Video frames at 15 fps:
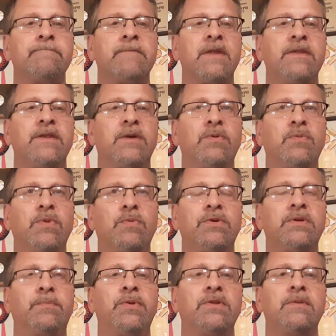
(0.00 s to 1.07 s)
and then when we went
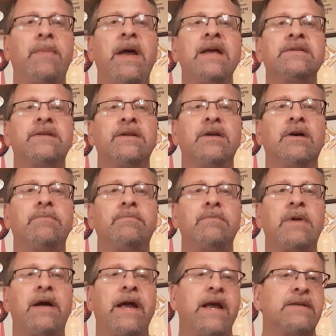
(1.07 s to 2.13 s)
to put the basket up,
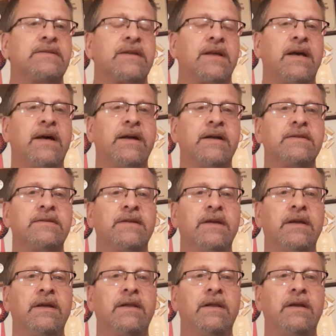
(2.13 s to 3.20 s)
I asked the guy, I
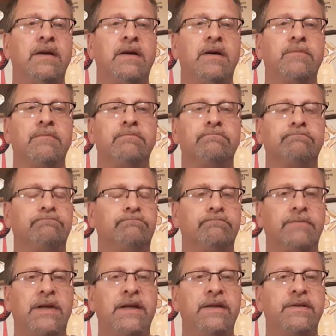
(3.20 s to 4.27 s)
said, um,
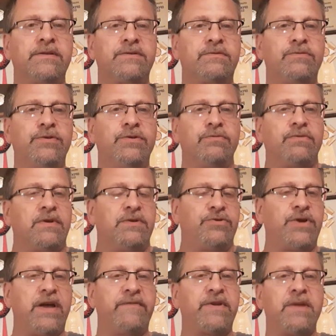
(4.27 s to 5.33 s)
hey, is, you know, do
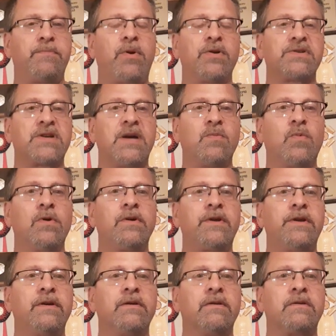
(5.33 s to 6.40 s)
you have any part-time work
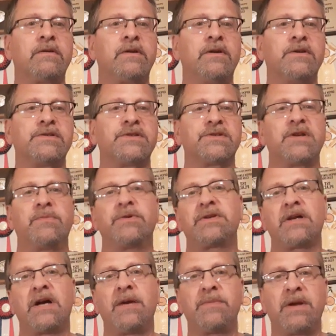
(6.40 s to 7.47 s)
here? You know, it's
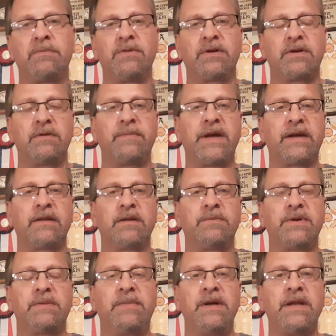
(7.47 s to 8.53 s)
summertime I'm looking to make a little
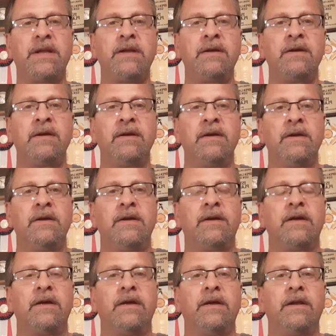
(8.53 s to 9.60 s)
bit of money.
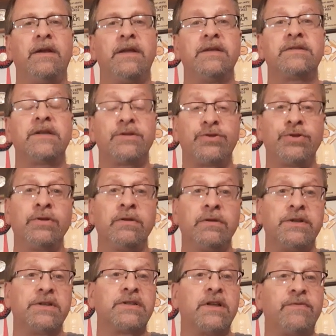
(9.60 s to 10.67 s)
And he said, sure.
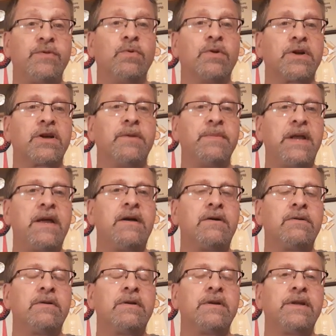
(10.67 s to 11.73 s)
He said, if you want to come
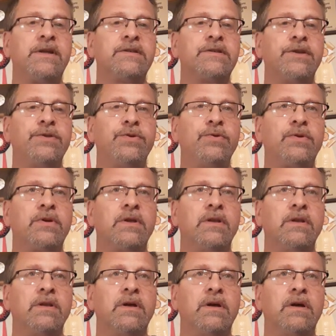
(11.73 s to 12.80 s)
down, he said, you
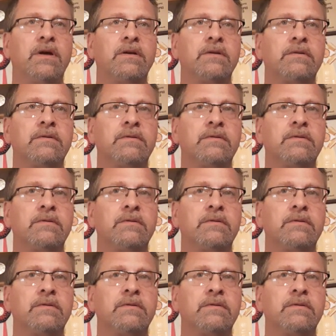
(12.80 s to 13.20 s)
can uh,